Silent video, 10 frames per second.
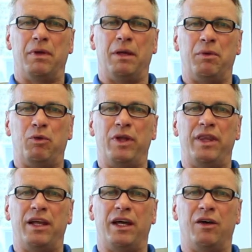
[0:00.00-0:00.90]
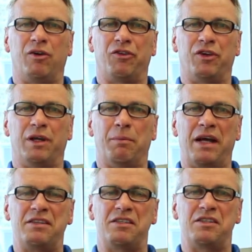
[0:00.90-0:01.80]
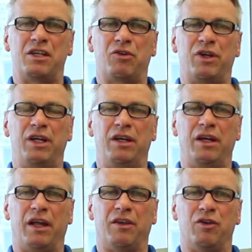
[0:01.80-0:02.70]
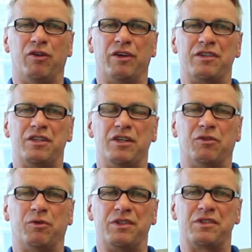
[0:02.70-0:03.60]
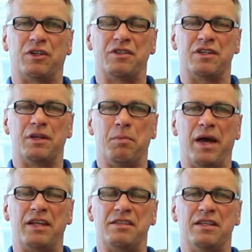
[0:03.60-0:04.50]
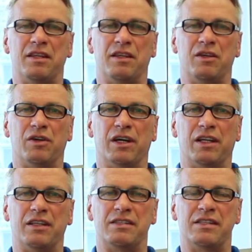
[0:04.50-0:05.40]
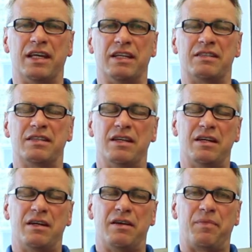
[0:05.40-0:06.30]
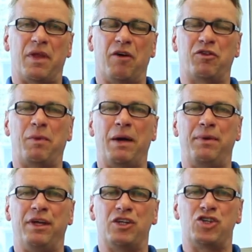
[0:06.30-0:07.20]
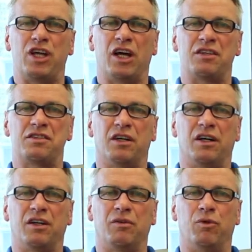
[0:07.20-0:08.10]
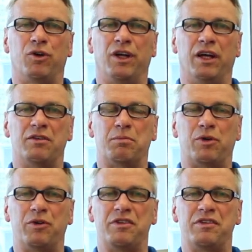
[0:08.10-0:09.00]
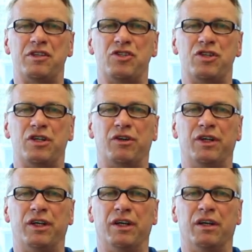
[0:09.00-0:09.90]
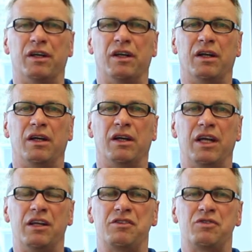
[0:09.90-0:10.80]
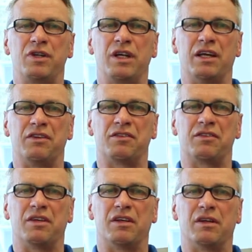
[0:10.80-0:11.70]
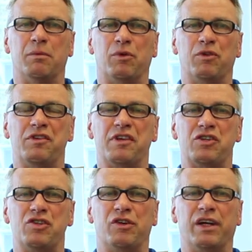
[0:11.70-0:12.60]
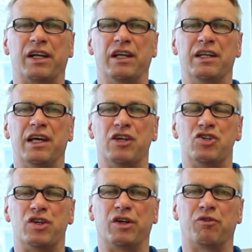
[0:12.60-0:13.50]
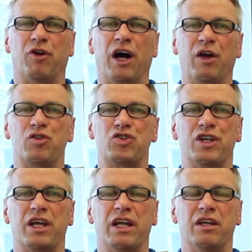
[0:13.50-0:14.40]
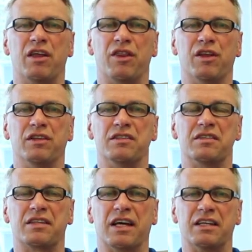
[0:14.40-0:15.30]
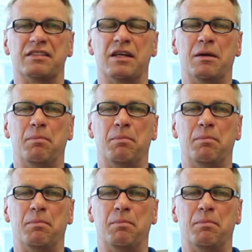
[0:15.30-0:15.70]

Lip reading: In between that, I also did a master's degree at the University of Wisconsin in Madison in the United States. After my PhD, I started working as a process engineer in industry as the process engineer at Linde Engineering for hydrogen and synthesis gas